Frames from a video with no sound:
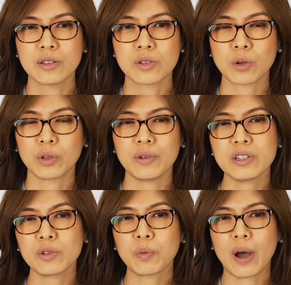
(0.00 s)
So the
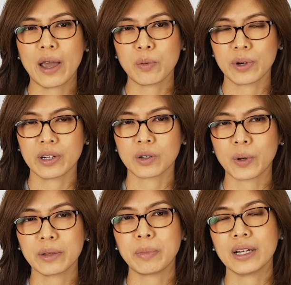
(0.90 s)
reason why we're
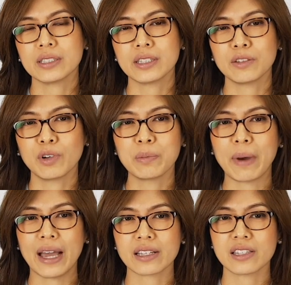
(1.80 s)
quite positive on
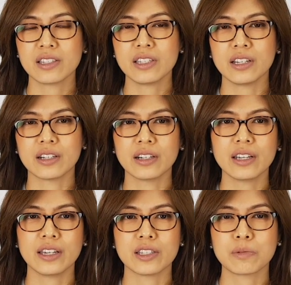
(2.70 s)
banks this year
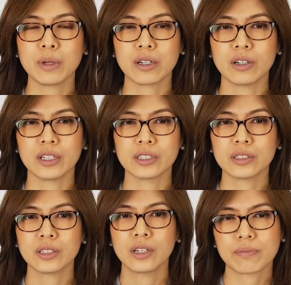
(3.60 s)
is
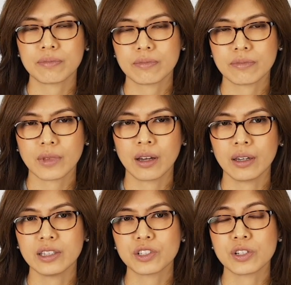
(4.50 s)
because
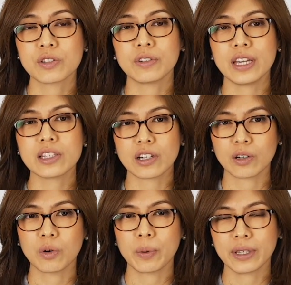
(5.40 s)
interest rates are
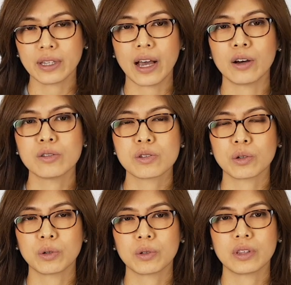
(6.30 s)
going down,
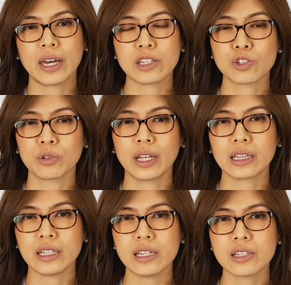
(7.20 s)
so that should
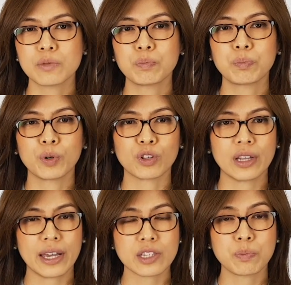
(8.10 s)
at least put
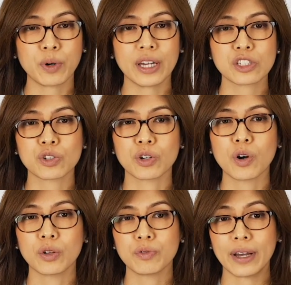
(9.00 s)
less pressure
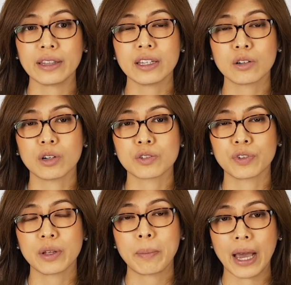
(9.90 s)
on funding costs
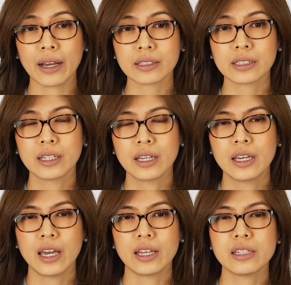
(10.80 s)
for the banks.
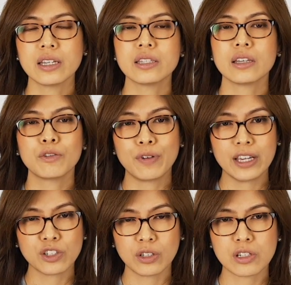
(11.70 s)
And since
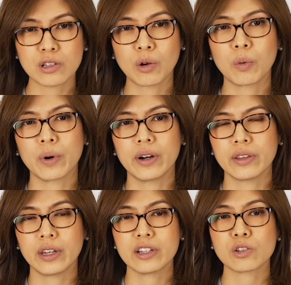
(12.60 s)
inflation is
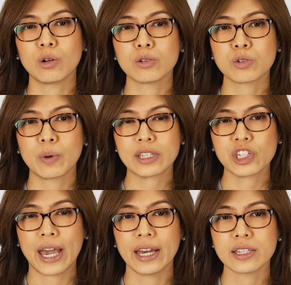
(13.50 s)
lower, there is also a
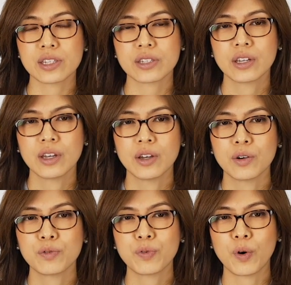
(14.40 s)
chance
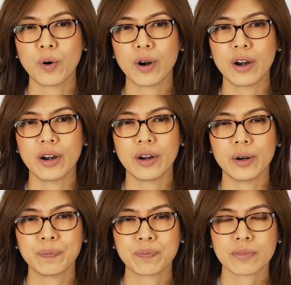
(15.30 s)

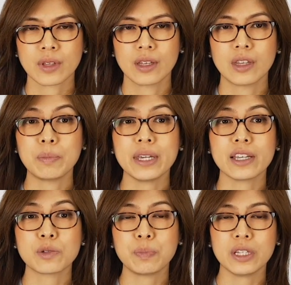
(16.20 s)
for the
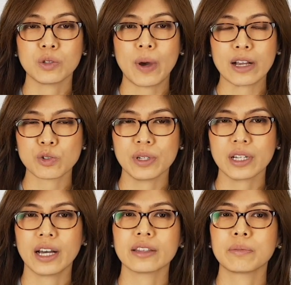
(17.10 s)
BSP to
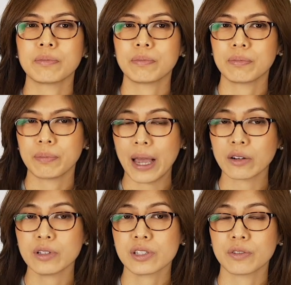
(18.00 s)
actually cut
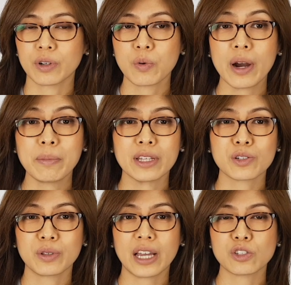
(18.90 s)
bank reserve
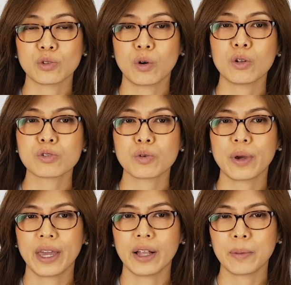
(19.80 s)
requirements. So that should also
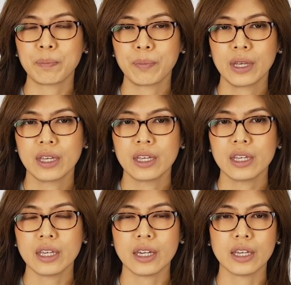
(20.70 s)
help
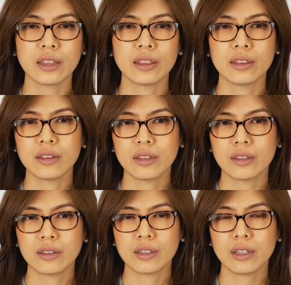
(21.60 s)
in
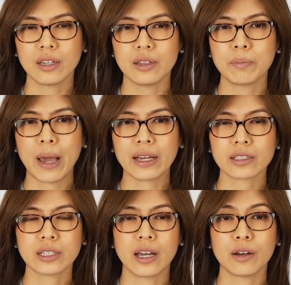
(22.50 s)

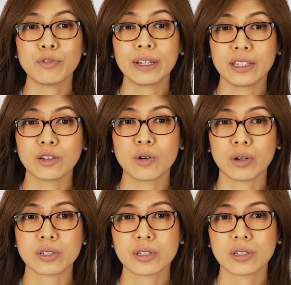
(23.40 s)
banks' funding
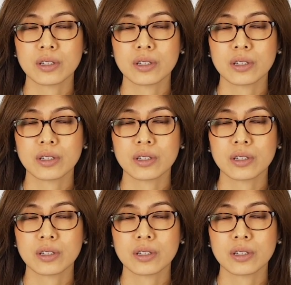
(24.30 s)
costs.